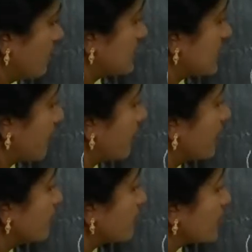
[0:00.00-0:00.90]
Sum
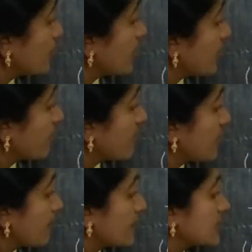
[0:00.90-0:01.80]
of two even
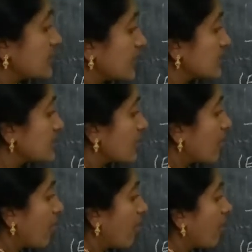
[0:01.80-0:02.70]
numbers is
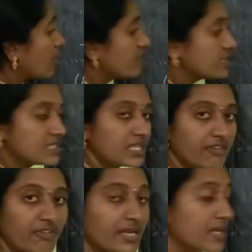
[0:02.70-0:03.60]
always
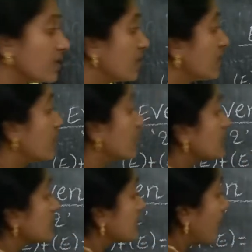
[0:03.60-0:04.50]
even.
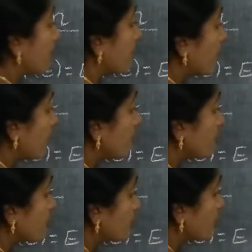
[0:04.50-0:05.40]
Sum of
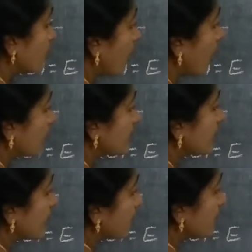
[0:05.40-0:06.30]
two odd
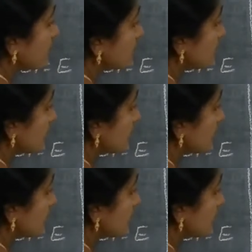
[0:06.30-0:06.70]
numbers